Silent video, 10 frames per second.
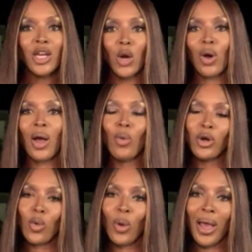I know what I
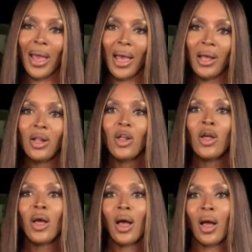wanna wear,
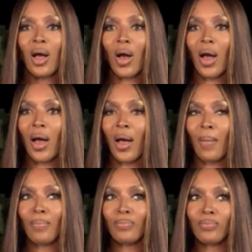
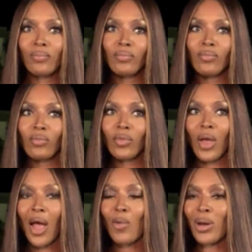
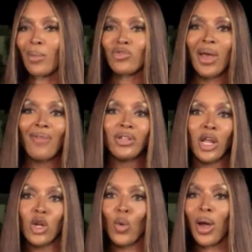and when I'm traveling,
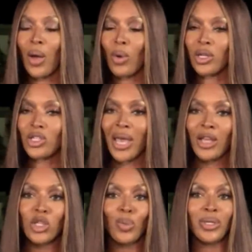I know what I wanna
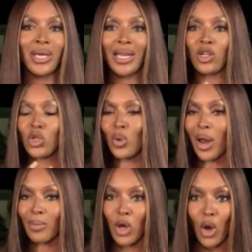take to pertaining to
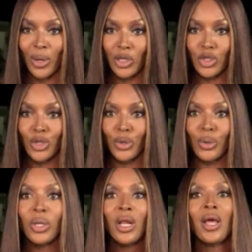where I'm going
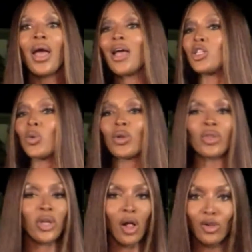to and to what
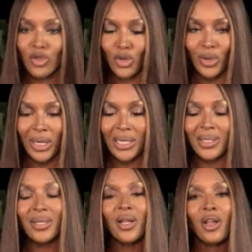the culture
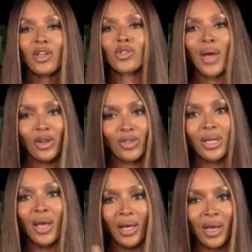is. So I
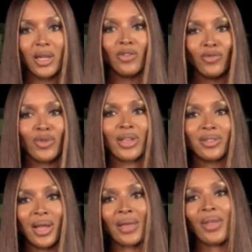think I kind of
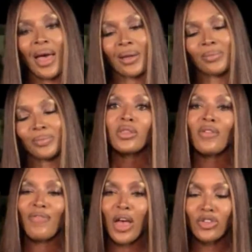dress like that. The
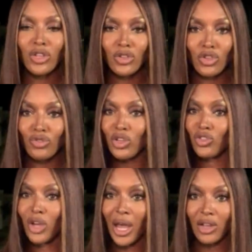fashion industry has
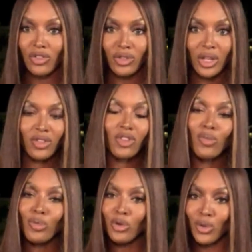changed. It's such a
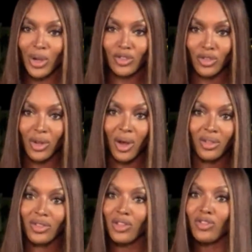broad question to
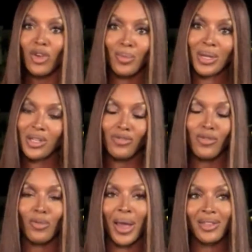answer in so many
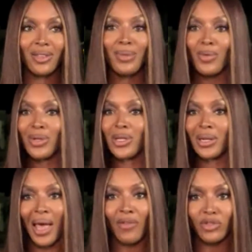different ways. I mean, we didn't
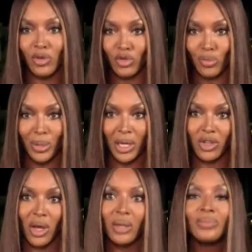have social
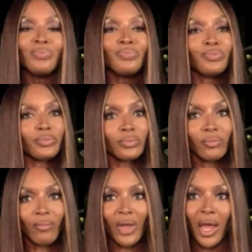media.
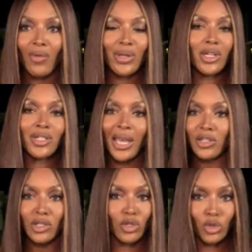We didn't take
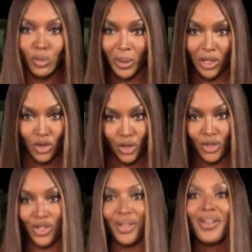digital pictures.